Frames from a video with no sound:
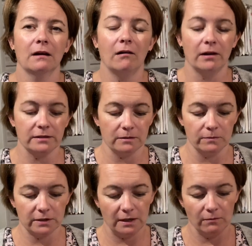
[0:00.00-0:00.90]

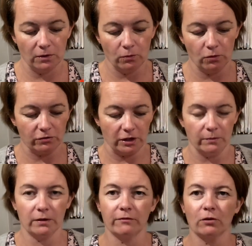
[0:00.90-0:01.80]
items in my wardrobe.
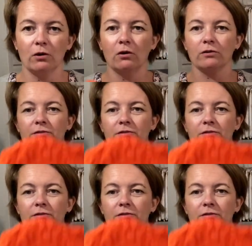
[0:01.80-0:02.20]
I've got lots